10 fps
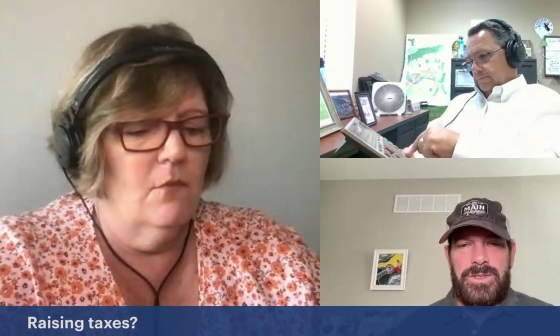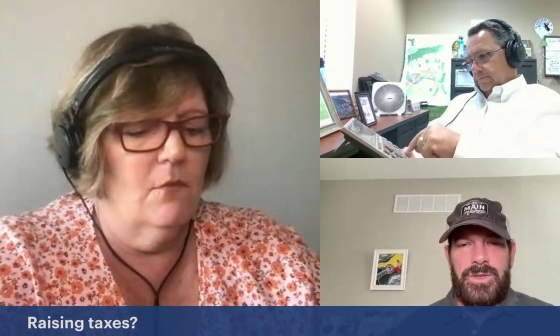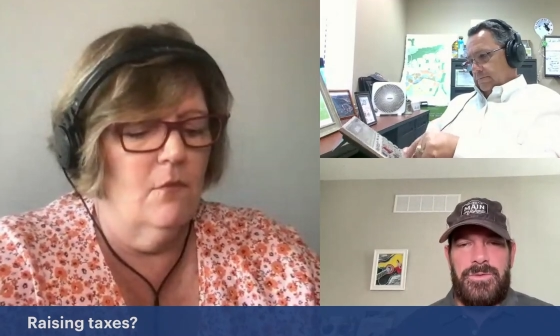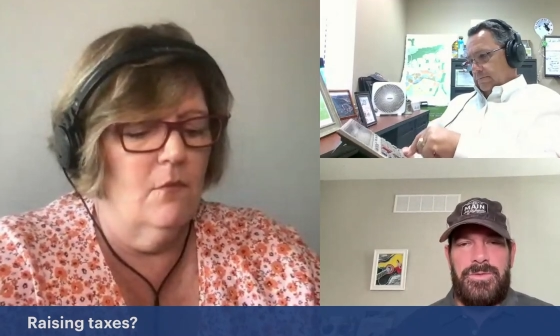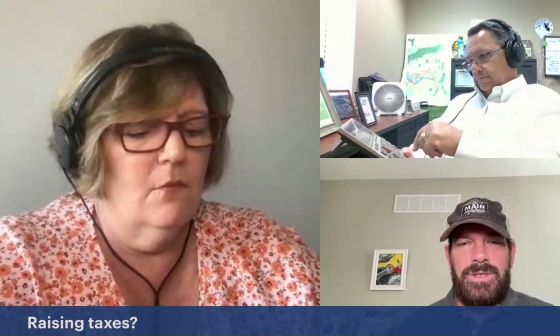
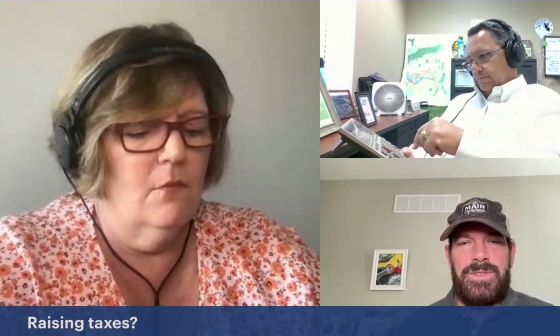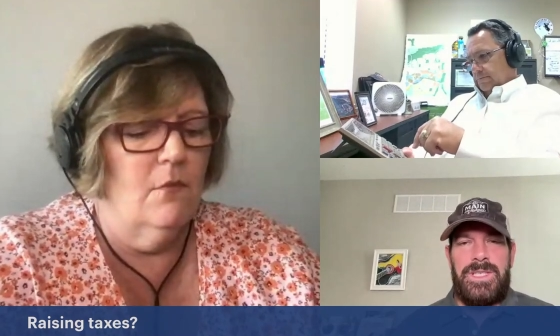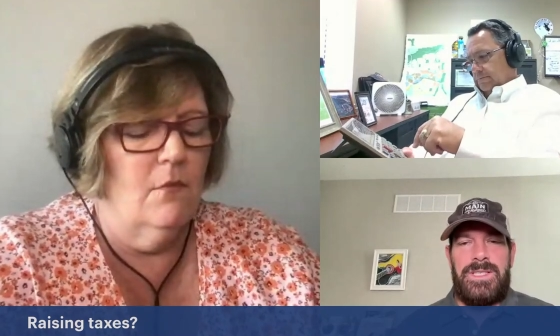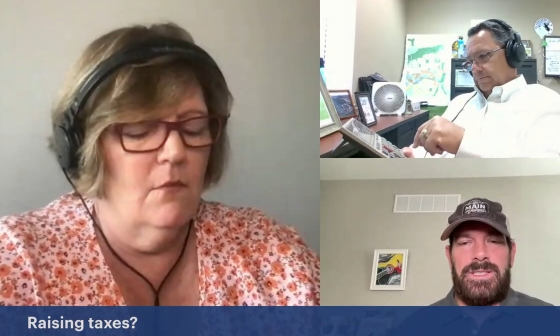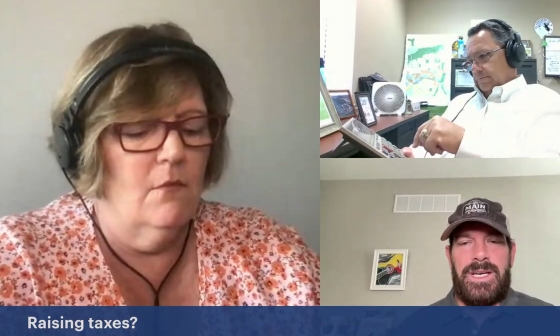Speaker 1: So
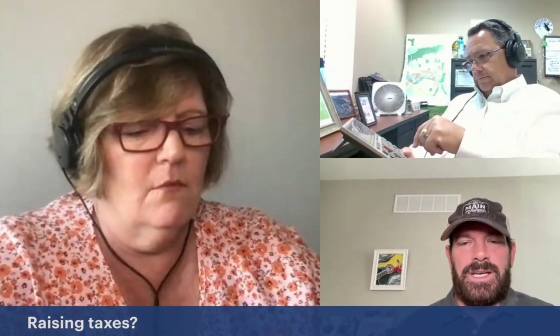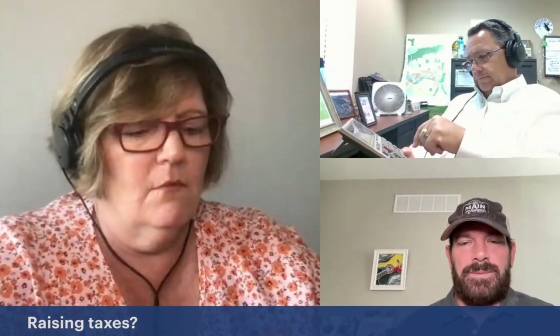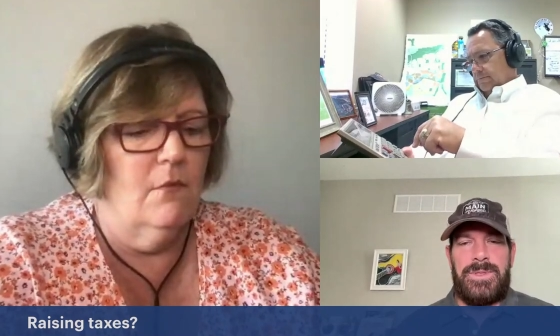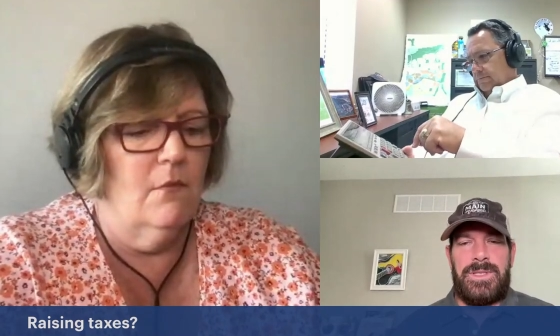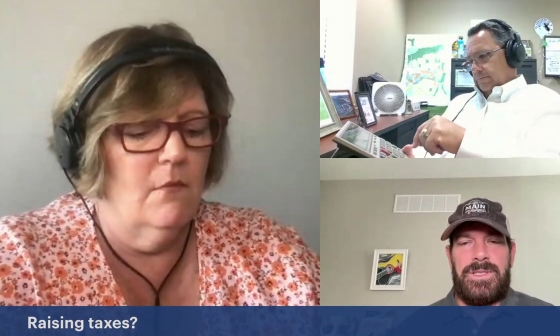50
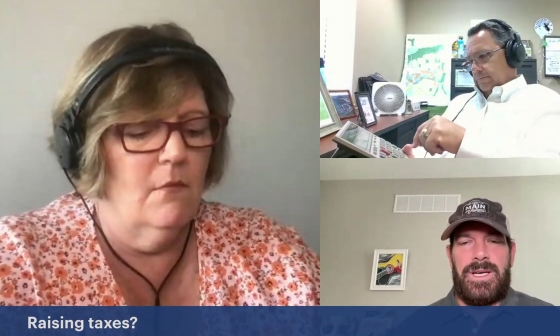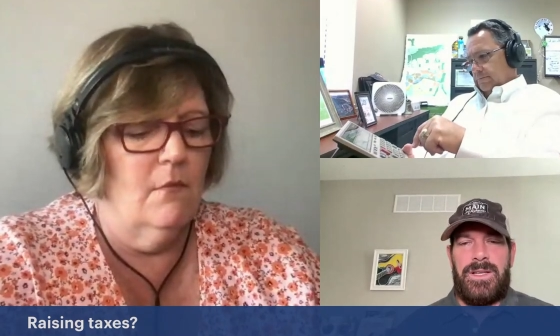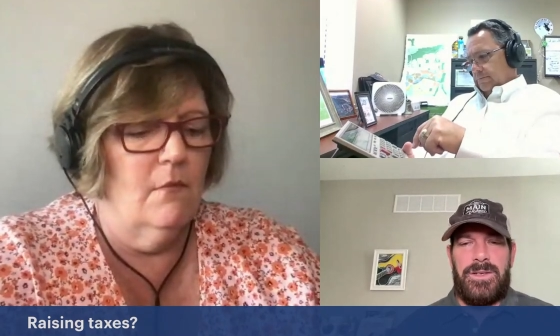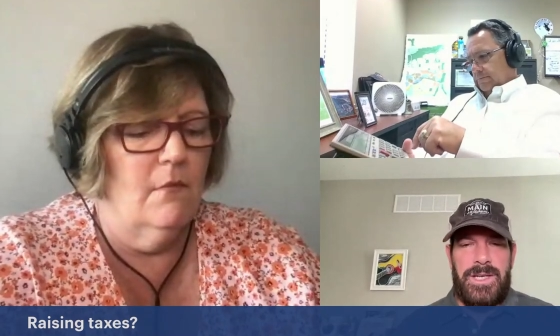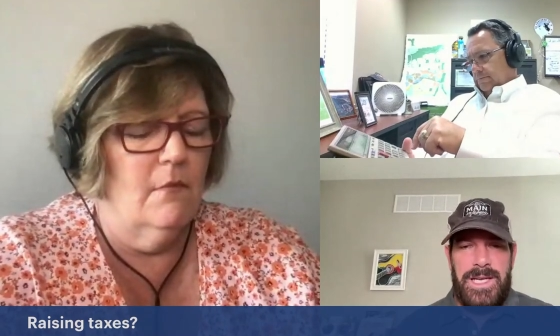times a
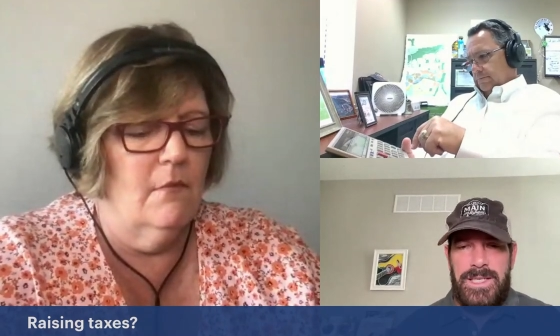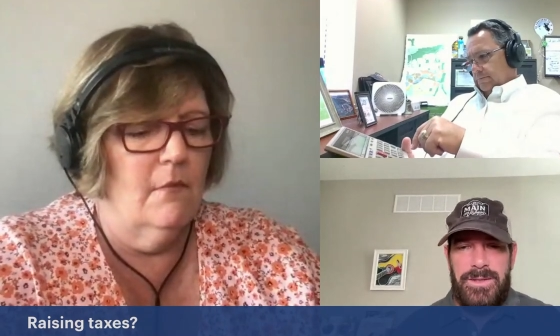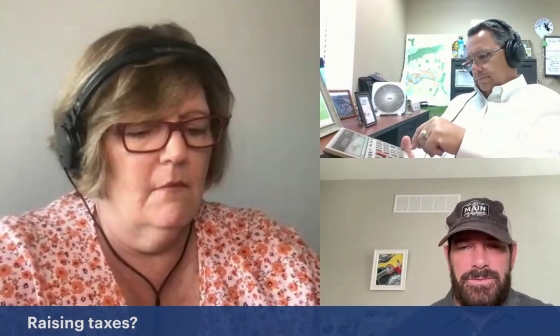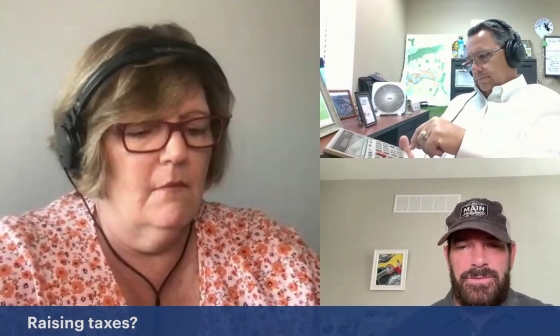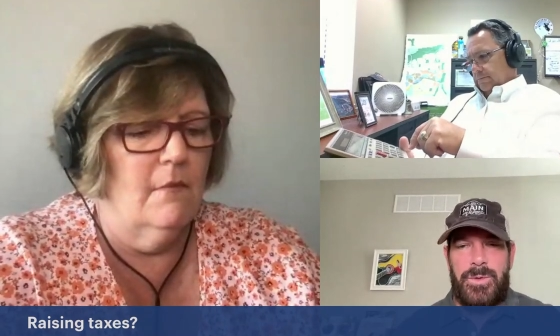dollar
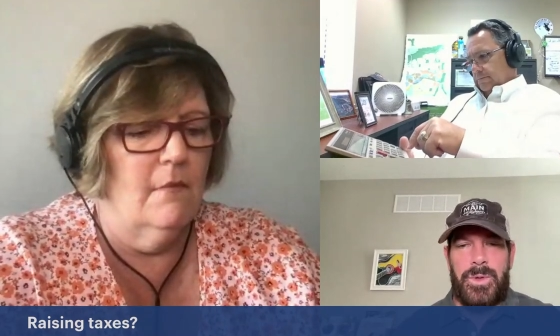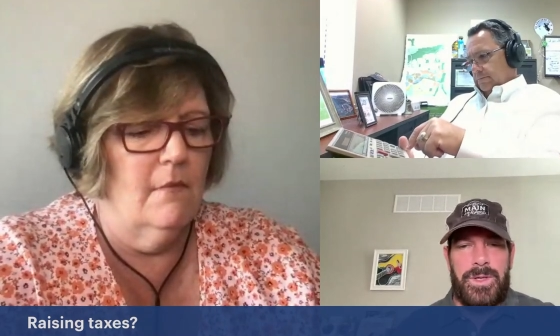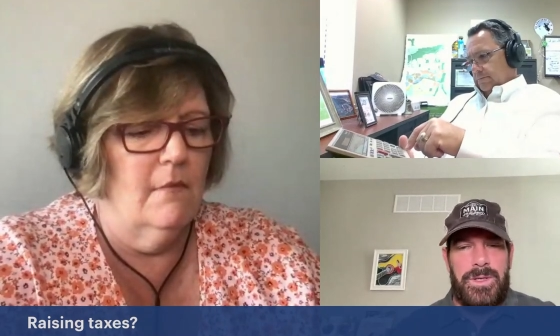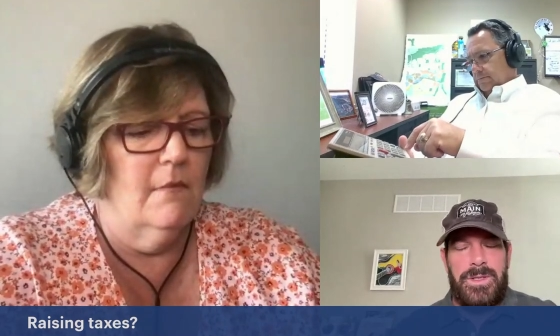84.